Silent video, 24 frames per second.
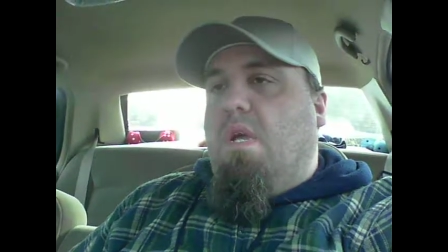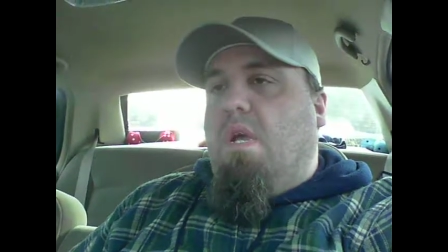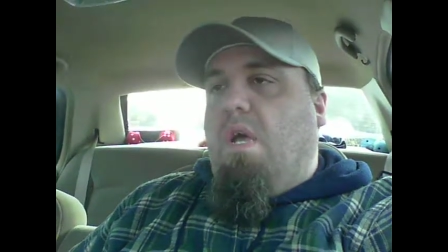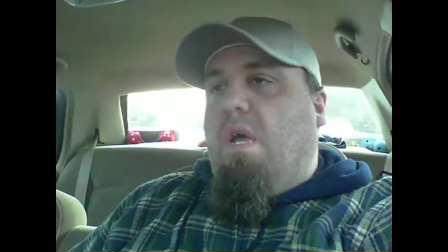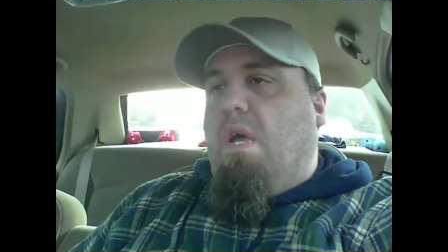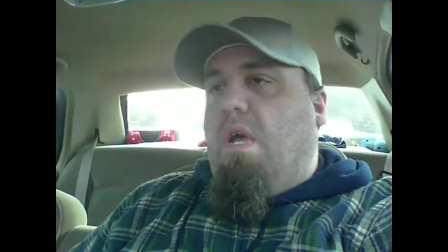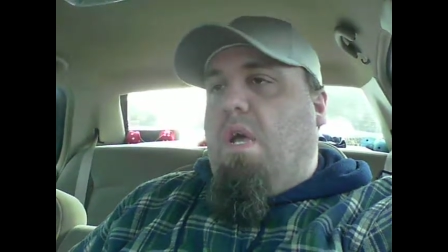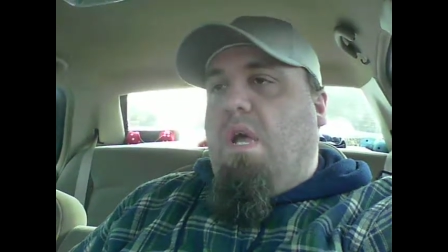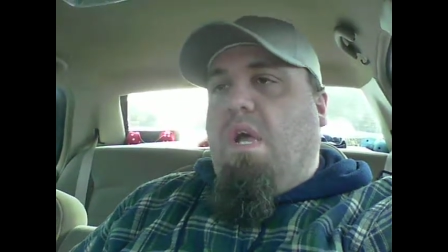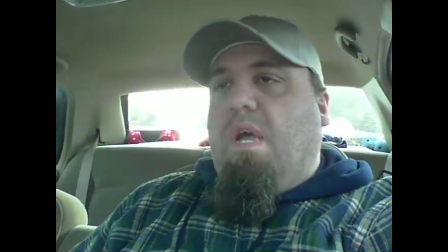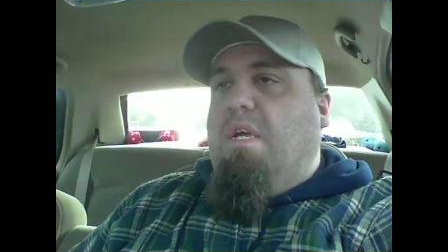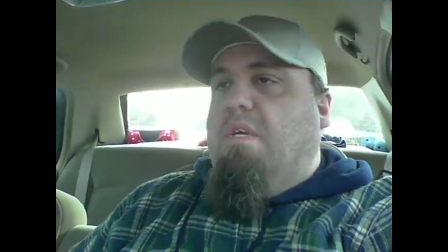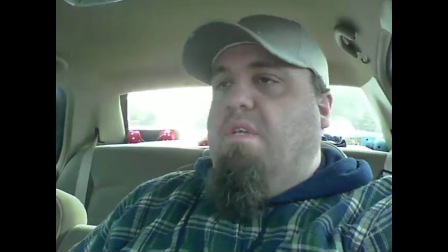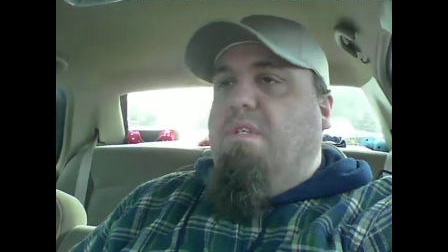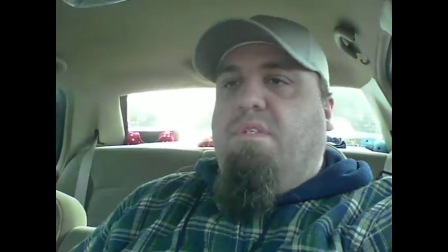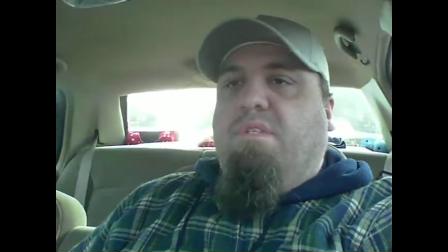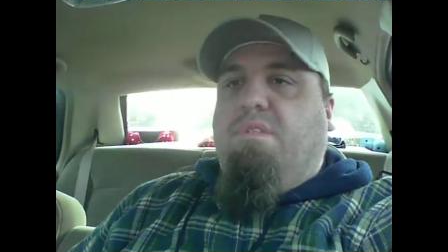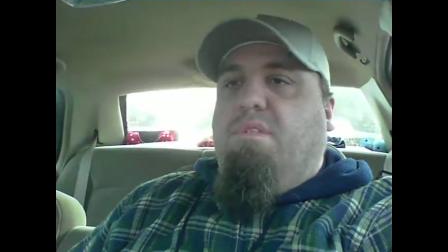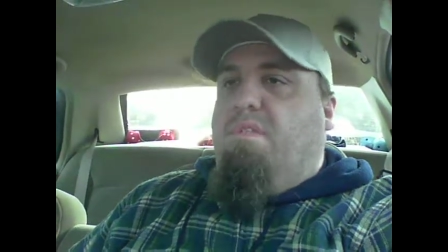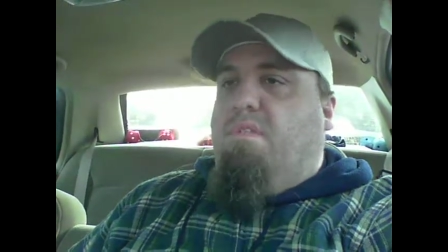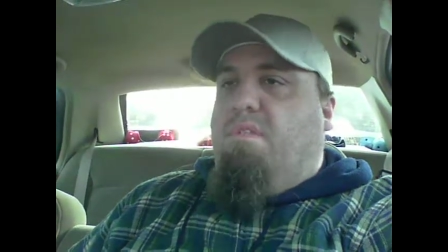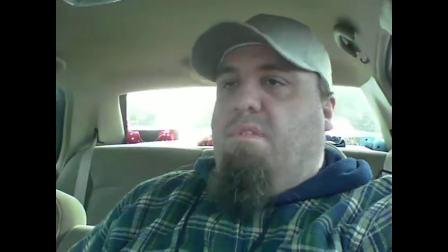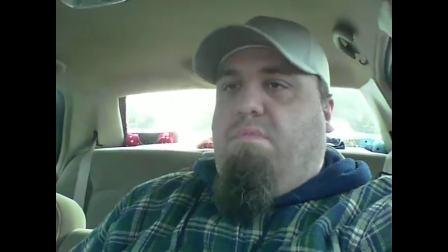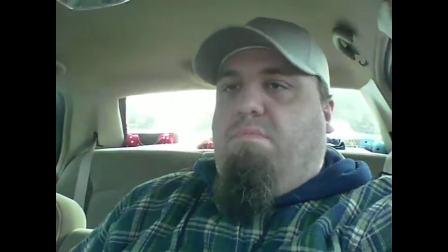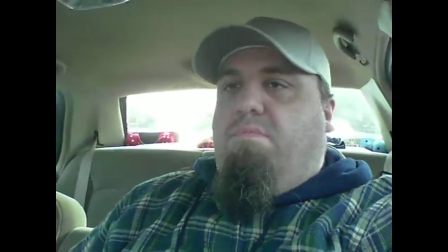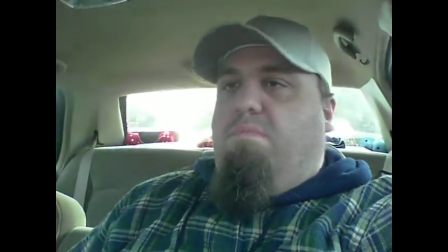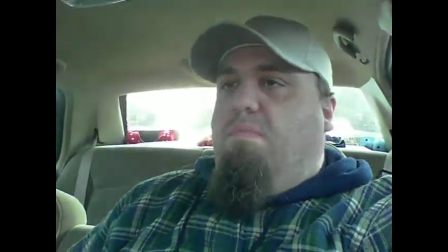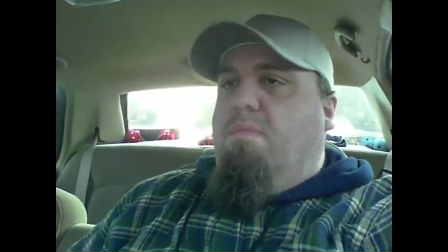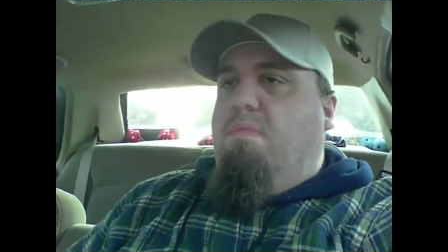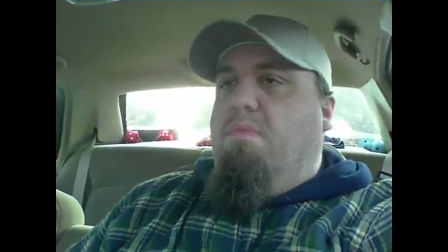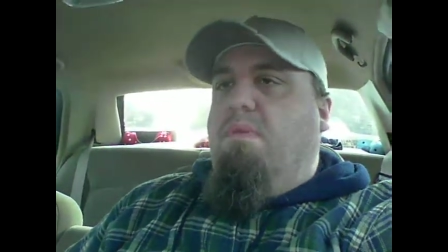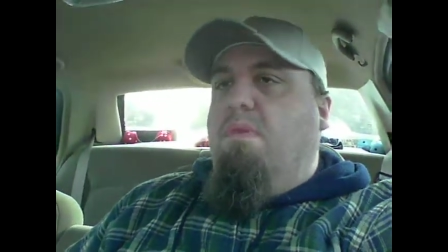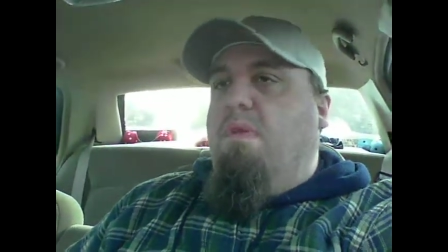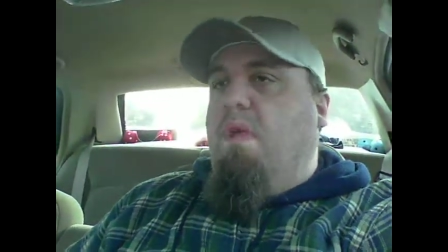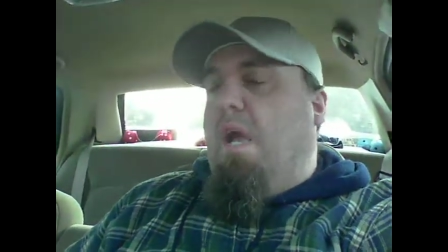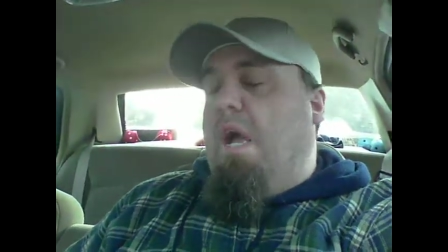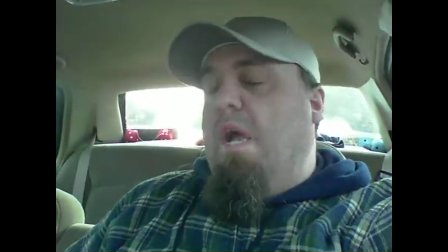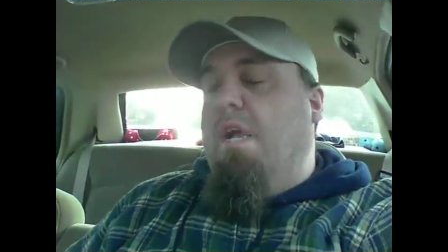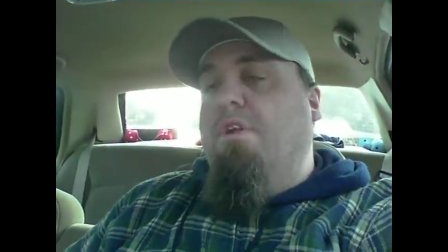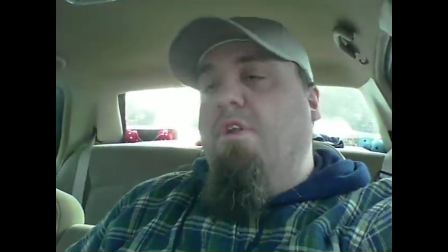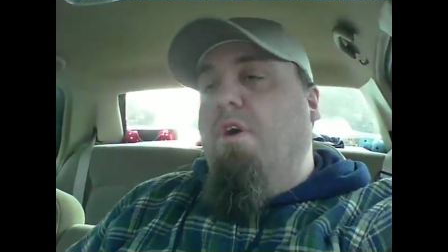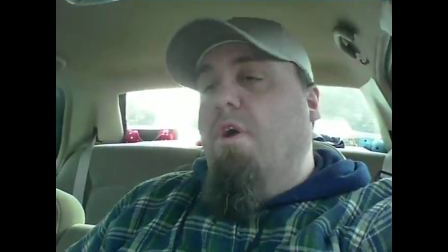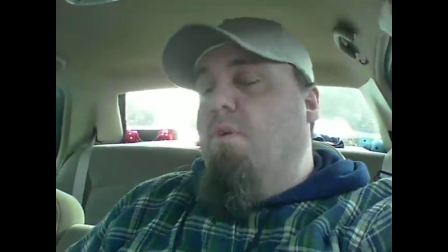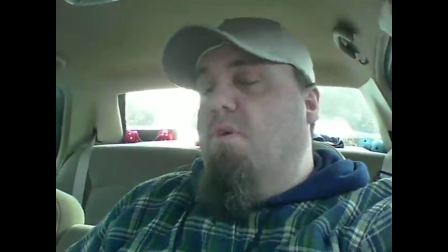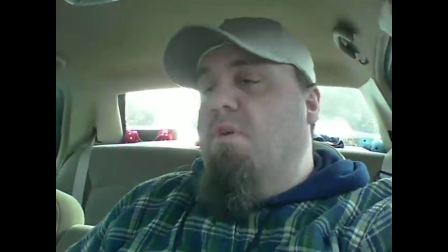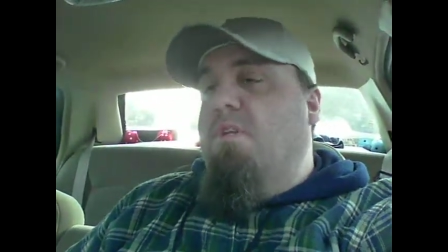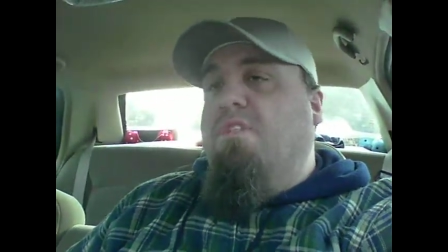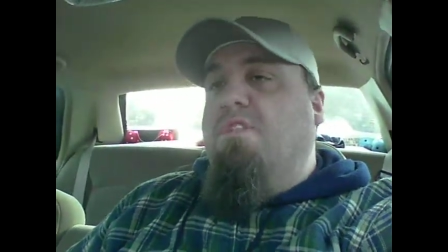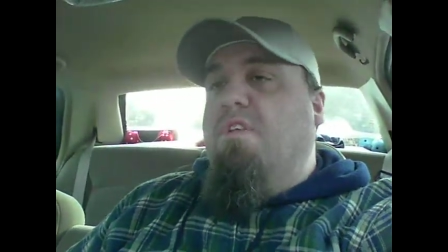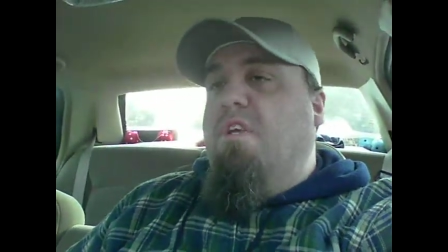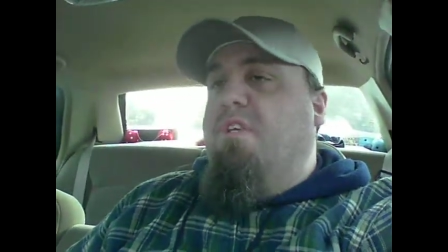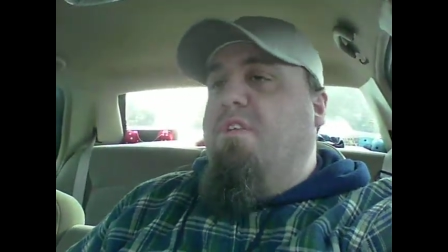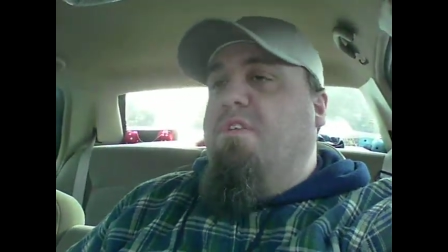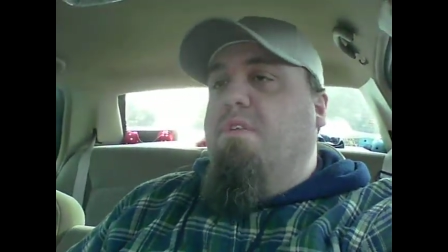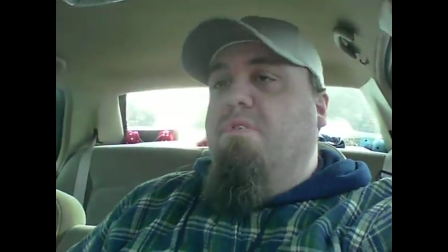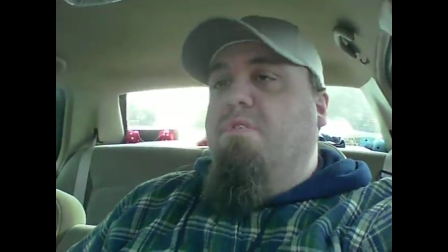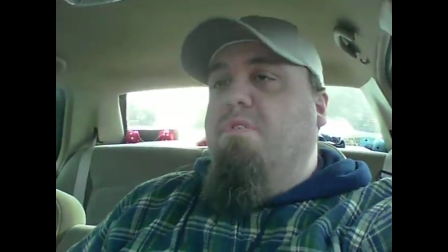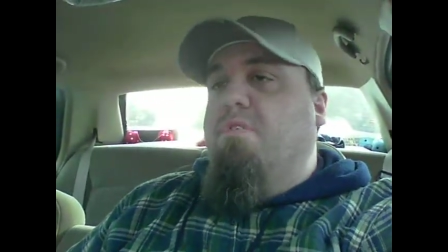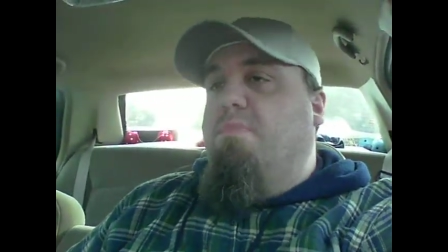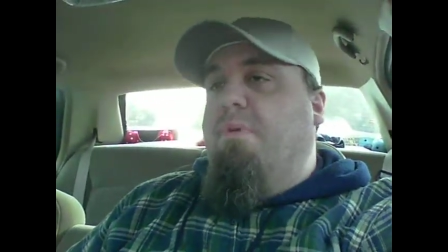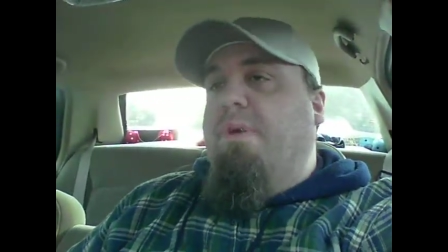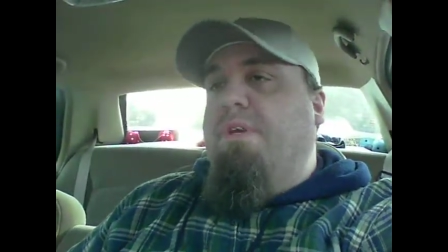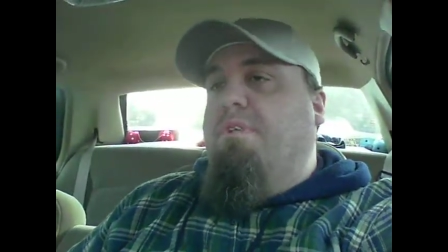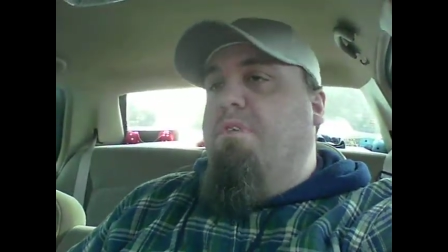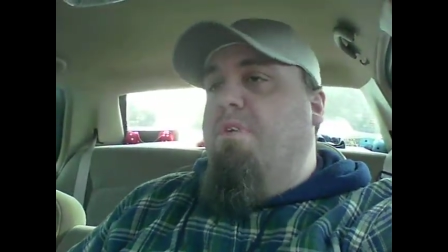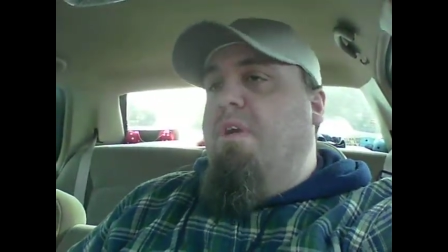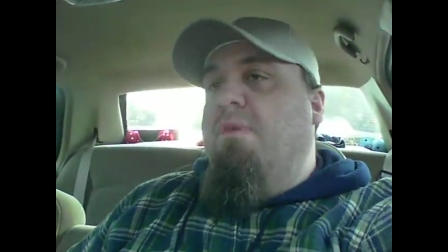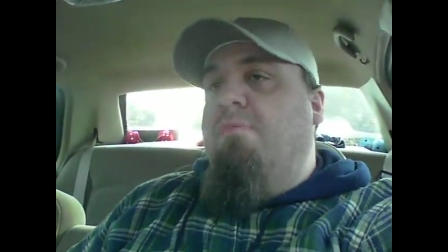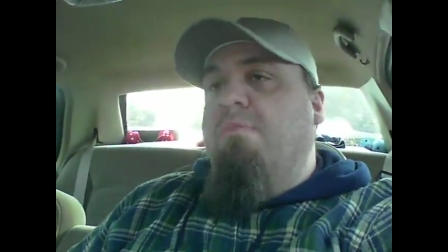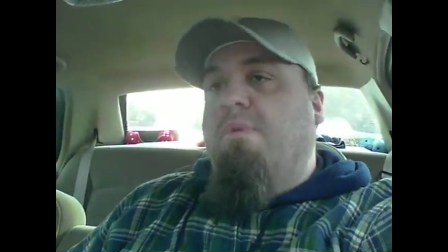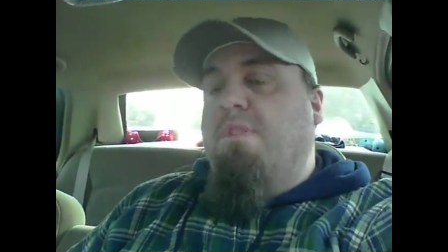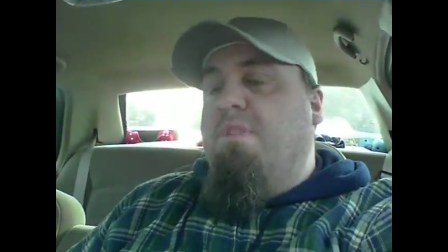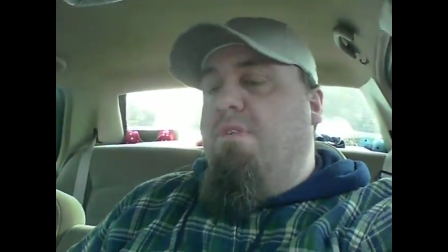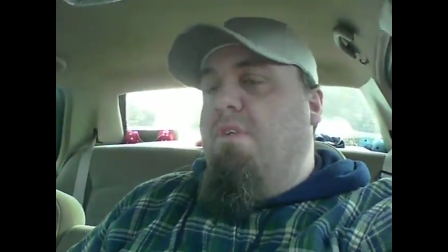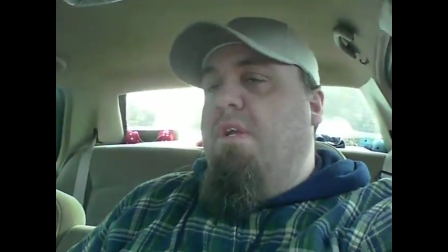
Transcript: I I know what it's like to lose my grandmother.